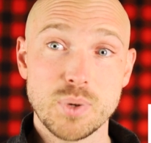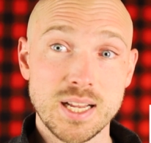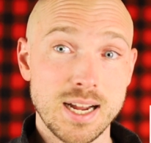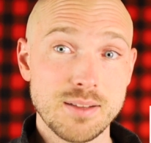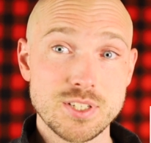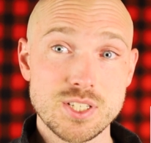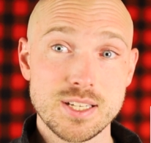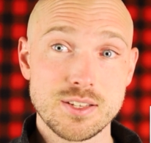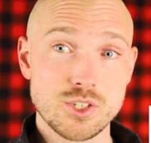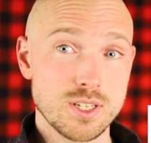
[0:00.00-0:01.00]
But
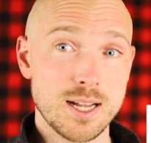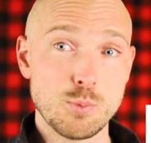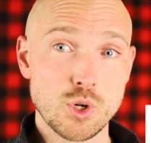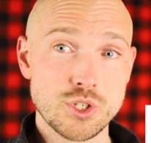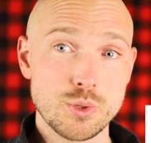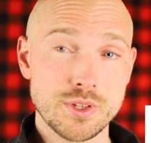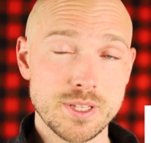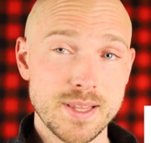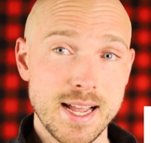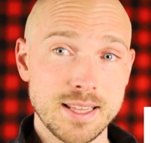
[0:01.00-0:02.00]
obviously there's a lot more to it
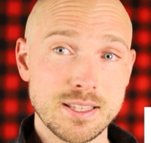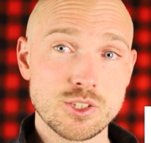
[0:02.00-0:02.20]
than that.